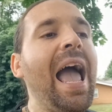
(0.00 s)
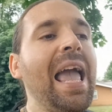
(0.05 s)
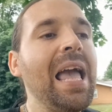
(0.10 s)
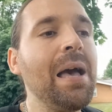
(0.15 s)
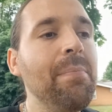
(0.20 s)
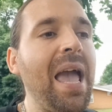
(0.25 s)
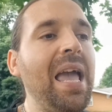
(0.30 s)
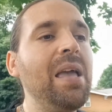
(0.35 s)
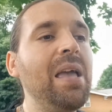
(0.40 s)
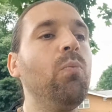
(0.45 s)

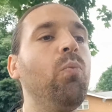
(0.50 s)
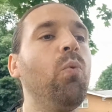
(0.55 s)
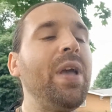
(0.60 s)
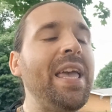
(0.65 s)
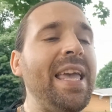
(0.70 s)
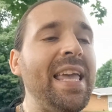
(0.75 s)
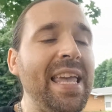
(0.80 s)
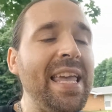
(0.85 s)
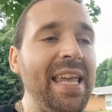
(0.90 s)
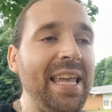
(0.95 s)
am a
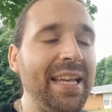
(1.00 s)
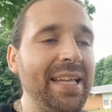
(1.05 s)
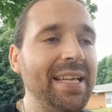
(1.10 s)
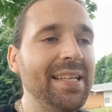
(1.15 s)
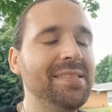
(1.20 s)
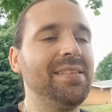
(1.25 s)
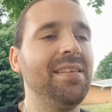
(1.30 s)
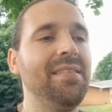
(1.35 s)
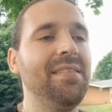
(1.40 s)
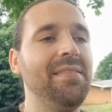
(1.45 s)
weed
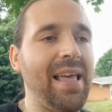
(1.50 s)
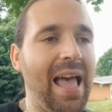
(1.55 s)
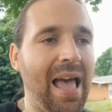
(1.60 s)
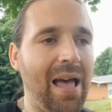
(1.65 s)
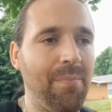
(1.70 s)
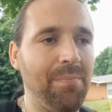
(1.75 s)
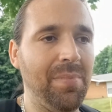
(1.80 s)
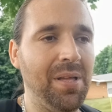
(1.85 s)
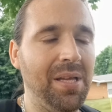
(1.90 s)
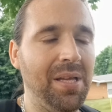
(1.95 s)
to
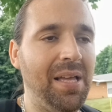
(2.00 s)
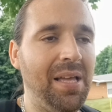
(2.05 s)
them.